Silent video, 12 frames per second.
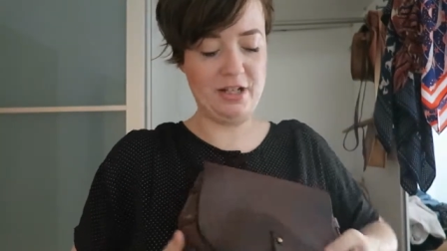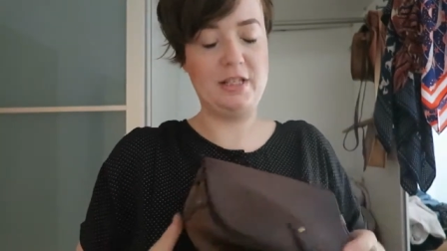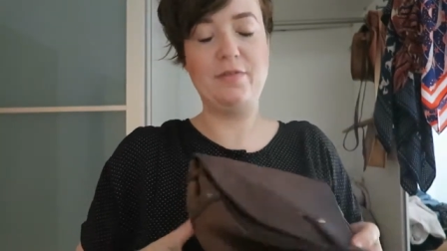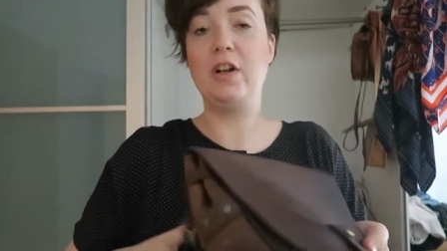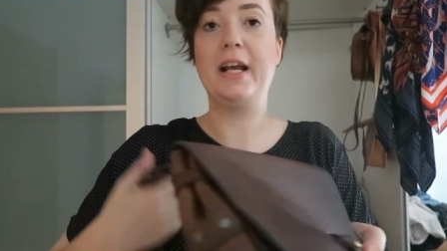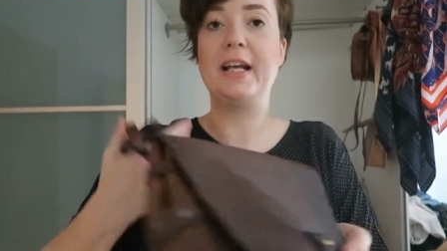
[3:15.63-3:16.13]

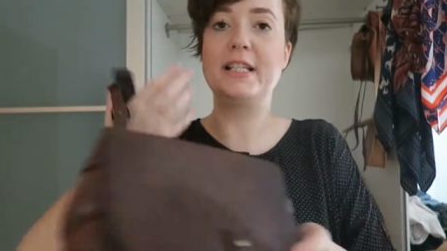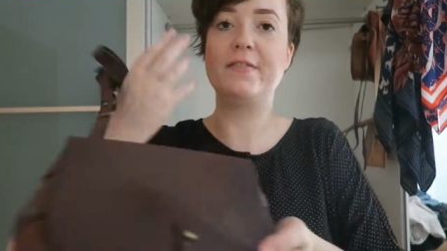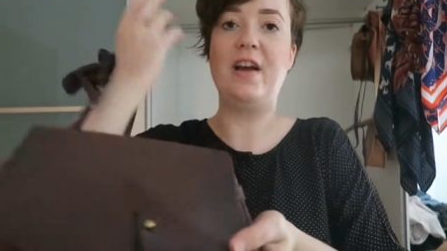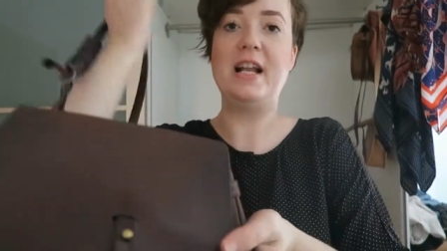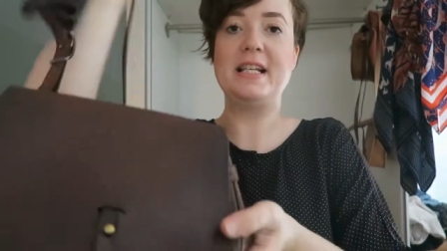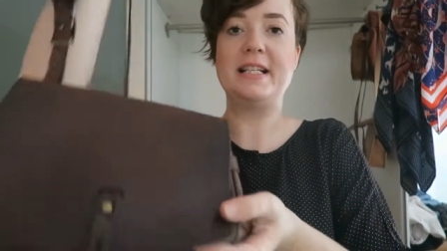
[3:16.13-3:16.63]
Just feel like it's
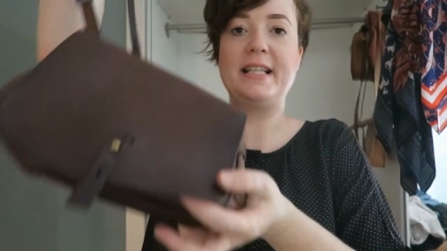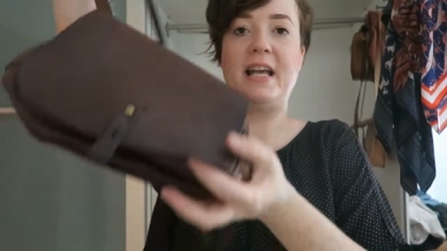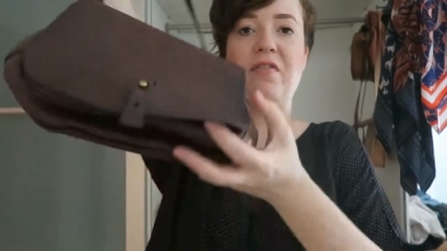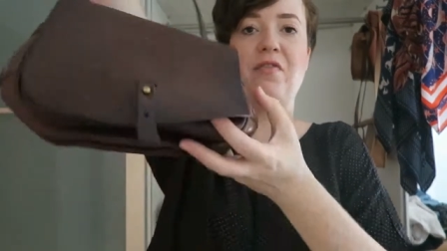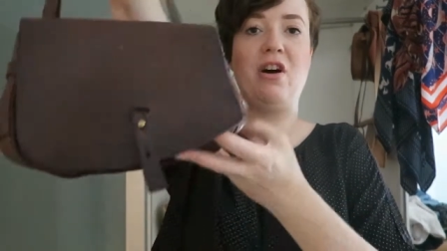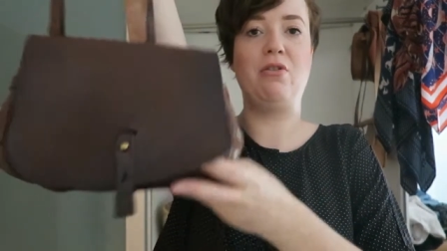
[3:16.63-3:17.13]
fairly
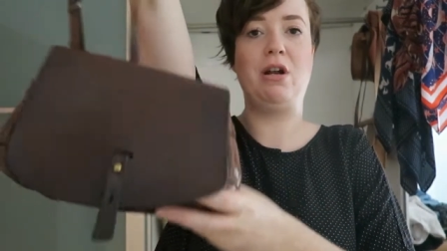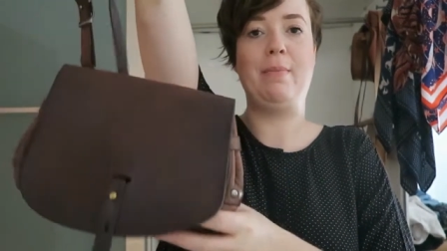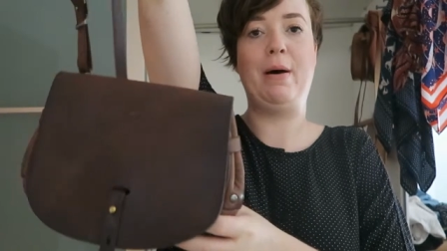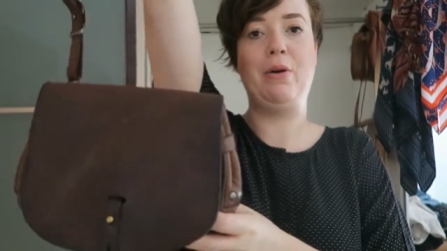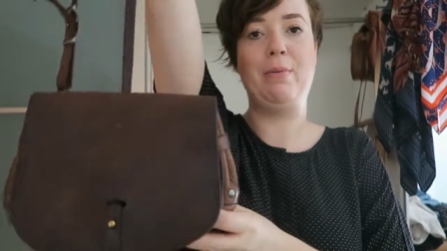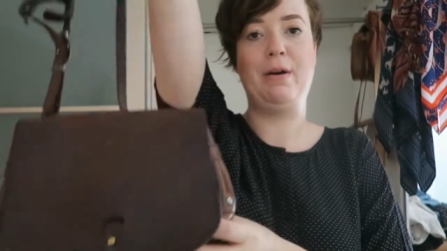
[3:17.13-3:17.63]
safe out and
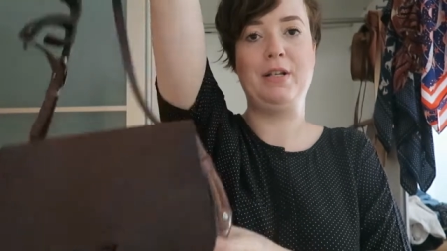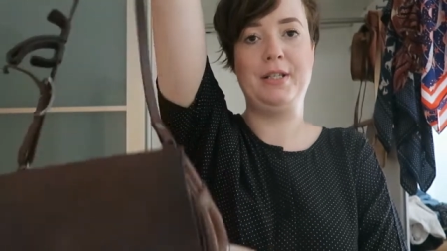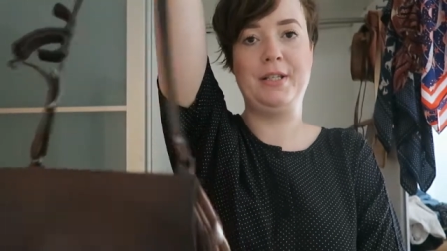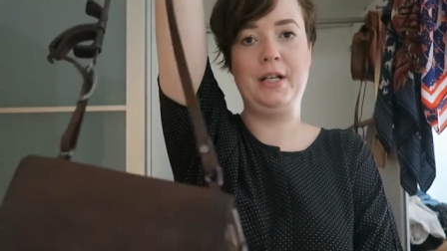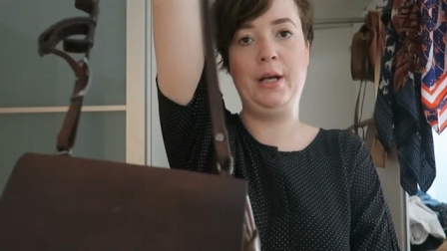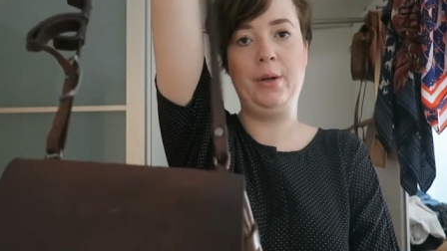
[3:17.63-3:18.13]
about in
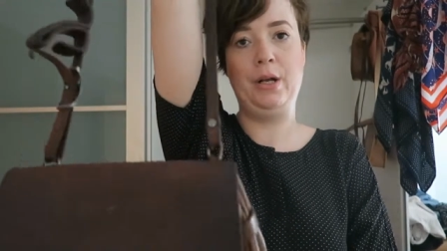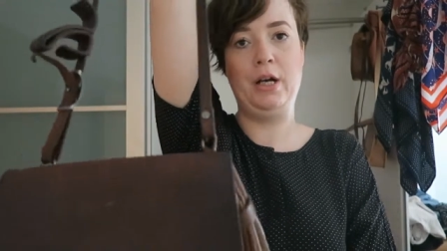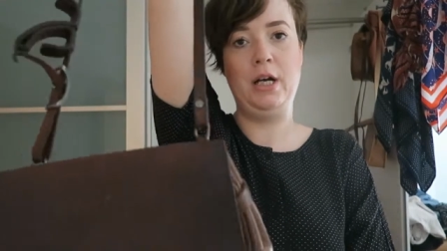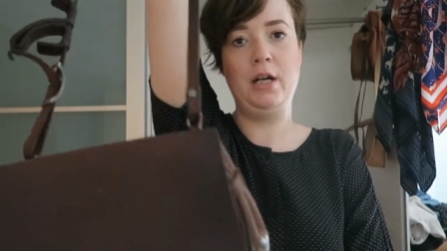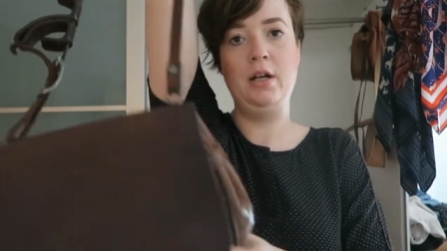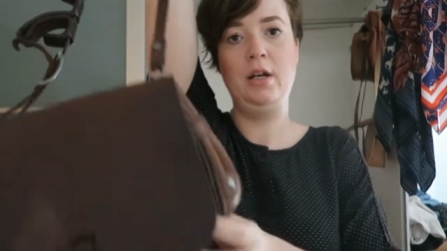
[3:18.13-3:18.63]

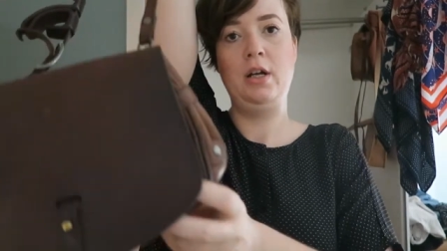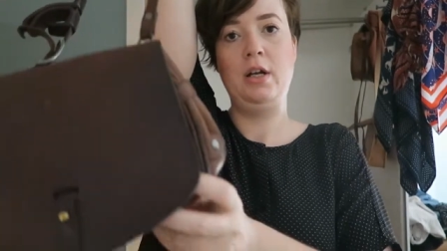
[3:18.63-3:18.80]
Barcelona,